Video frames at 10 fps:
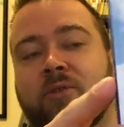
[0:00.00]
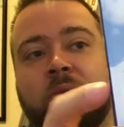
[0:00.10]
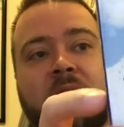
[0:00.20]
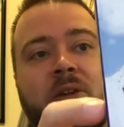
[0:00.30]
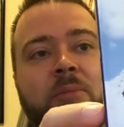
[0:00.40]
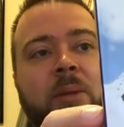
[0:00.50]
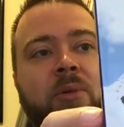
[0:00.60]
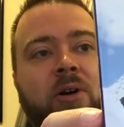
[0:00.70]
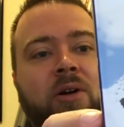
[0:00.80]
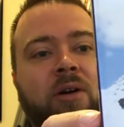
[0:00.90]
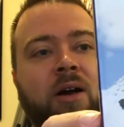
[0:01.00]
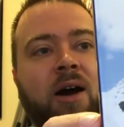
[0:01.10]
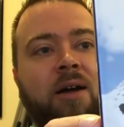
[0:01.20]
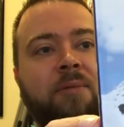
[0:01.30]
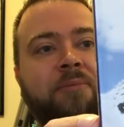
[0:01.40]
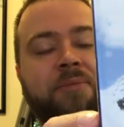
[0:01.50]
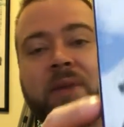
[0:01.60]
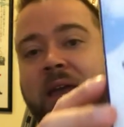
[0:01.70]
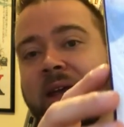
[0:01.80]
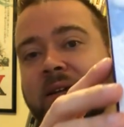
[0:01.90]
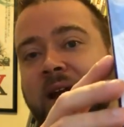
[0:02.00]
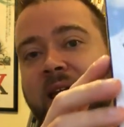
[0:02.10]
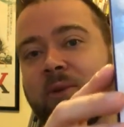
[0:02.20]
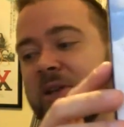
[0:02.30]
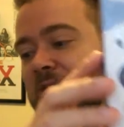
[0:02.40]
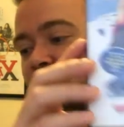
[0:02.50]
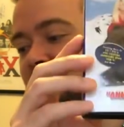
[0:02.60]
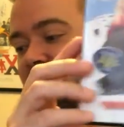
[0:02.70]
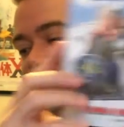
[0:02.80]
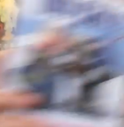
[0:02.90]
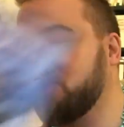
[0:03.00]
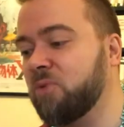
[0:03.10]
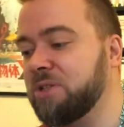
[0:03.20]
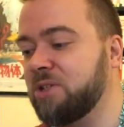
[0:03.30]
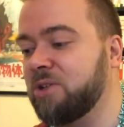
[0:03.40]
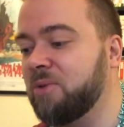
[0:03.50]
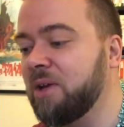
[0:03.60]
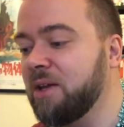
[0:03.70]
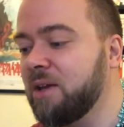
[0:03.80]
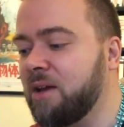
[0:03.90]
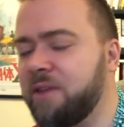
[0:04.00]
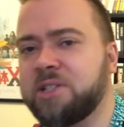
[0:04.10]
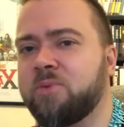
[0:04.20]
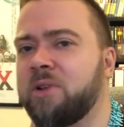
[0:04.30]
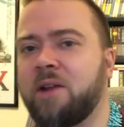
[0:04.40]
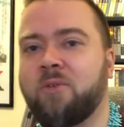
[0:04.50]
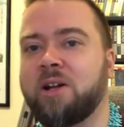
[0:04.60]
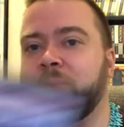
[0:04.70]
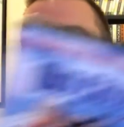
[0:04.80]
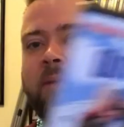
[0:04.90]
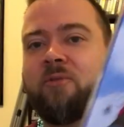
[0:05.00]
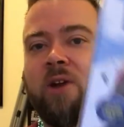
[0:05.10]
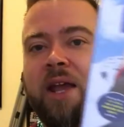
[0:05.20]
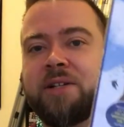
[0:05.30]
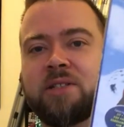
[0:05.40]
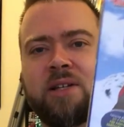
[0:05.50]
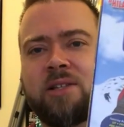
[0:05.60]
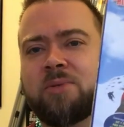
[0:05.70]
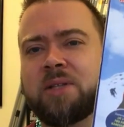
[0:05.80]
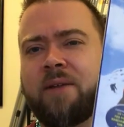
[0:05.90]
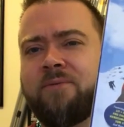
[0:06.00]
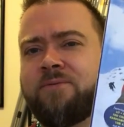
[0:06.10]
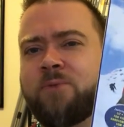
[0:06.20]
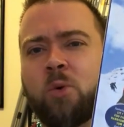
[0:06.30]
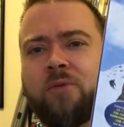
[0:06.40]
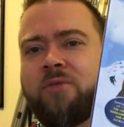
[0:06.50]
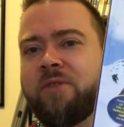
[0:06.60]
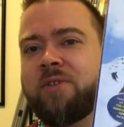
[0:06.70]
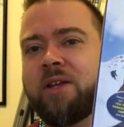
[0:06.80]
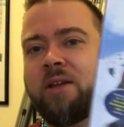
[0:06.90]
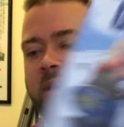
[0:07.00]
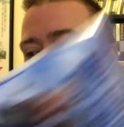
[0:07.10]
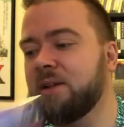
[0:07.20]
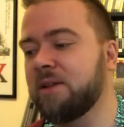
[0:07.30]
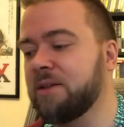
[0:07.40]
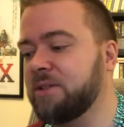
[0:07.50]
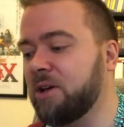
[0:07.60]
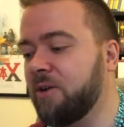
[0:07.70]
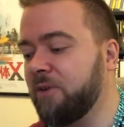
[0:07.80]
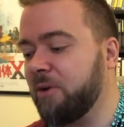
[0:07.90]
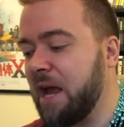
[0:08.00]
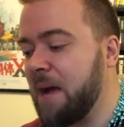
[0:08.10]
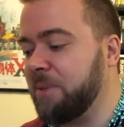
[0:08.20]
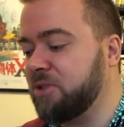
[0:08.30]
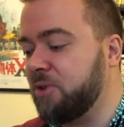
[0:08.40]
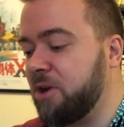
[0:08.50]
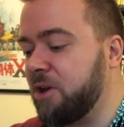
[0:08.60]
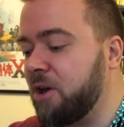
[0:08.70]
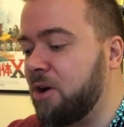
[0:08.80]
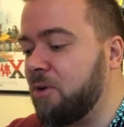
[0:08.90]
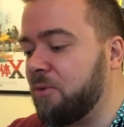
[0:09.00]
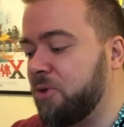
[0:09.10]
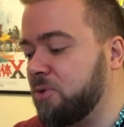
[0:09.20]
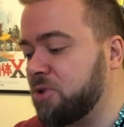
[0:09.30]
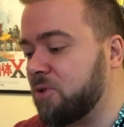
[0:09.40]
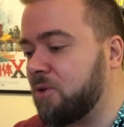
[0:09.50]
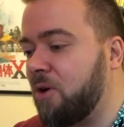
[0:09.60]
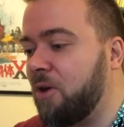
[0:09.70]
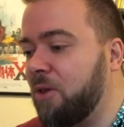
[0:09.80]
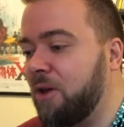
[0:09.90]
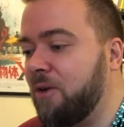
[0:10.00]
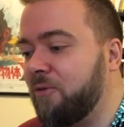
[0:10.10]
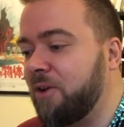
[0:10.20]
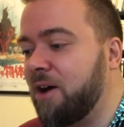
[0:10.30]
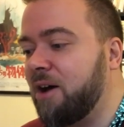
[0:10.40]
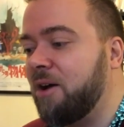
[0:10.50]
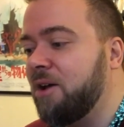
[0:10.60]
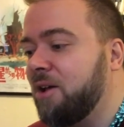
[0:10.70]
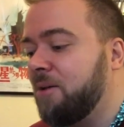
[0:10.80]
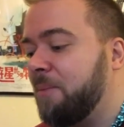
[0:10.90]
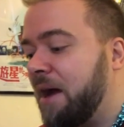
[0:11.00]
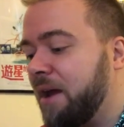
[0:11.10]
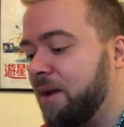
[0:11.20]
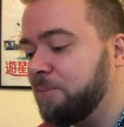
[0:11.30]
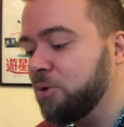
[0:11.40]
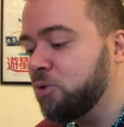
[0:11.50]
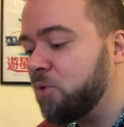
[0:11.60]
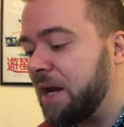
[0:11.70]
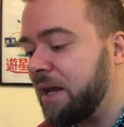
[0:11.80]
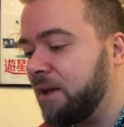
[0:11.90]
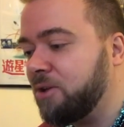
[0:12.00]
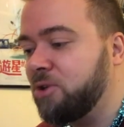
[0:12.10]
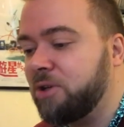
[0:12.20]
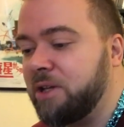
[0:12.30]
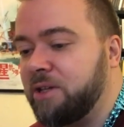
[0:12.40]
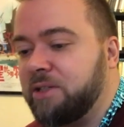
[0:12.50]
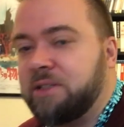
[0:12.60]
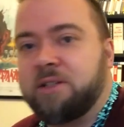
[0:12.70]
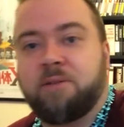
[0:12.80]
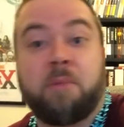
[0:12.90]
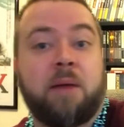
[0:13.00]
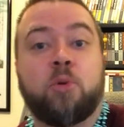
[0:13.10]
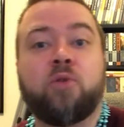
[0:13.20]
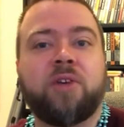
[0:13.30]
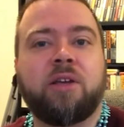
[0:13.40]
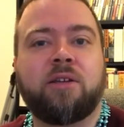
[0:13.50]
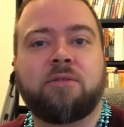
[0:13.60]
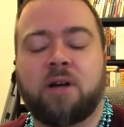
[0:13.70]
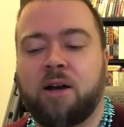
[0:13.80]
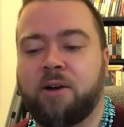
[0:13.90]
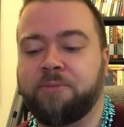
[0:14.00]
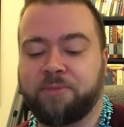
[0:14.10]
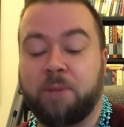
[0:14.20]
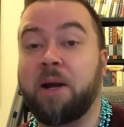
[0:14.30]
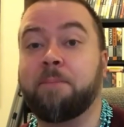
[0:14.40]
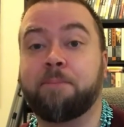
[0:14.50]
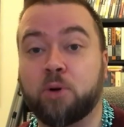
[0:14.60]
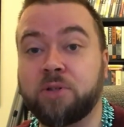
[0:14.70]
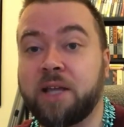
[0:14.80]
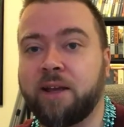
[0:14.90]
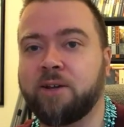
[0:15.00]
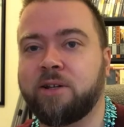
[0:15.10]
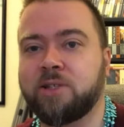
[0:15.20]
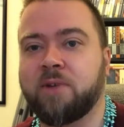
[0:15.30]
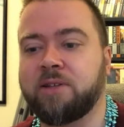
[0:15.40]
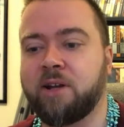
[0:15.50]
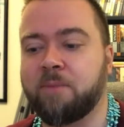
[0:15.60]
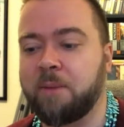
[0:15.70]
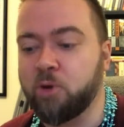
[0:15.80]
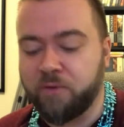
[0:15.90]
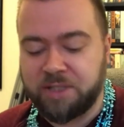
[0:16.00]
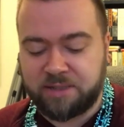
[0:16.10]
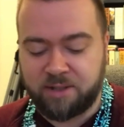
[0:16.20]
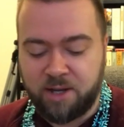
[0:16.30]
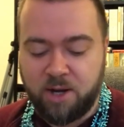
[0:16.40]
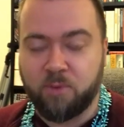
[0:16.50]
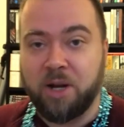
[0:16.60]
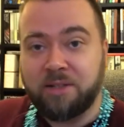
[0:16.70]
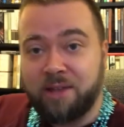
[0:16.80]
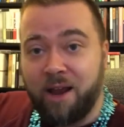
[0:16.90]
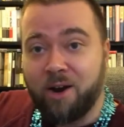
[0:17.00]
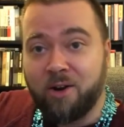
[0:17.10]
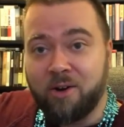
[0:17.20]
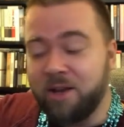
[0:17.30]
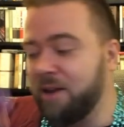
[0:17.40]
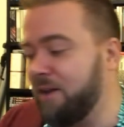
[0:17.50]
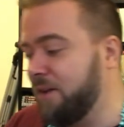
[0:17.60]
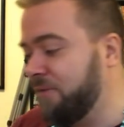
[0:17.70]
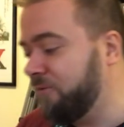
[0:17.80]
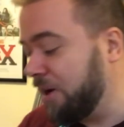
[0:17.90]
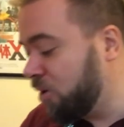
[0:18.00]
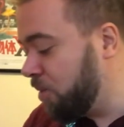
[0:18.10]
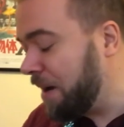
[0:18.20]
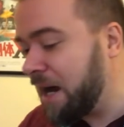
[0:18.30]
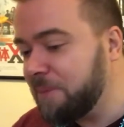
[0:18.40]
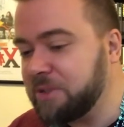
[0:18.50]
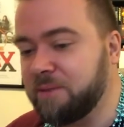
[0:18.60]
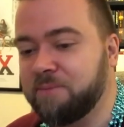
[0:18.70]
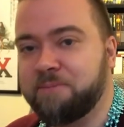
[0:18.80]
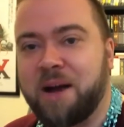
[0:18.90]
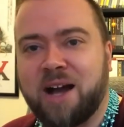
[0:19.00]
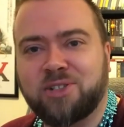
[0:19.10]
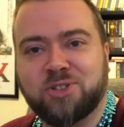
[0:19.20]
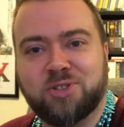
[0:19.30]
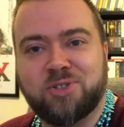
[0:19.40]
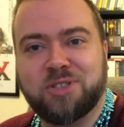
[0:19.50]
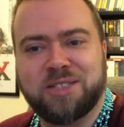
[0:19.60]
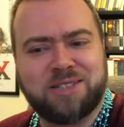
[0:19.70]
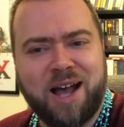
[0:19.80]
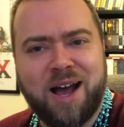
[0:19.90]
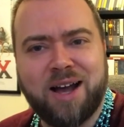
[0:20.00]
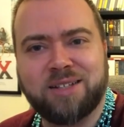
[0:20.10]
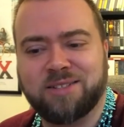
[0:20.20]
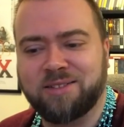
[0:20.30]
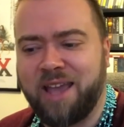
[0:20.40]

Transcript: from what I remember, and I can't wait to revisit this one, too. And this is one I wanted to pick up for ages. I think this was like $4.50, so very happy. So there you go. Those are all of my Blu-ray goodies and my movie, my birthday goodies right there, my movies right there. And then Funko Pops and boxers and socks and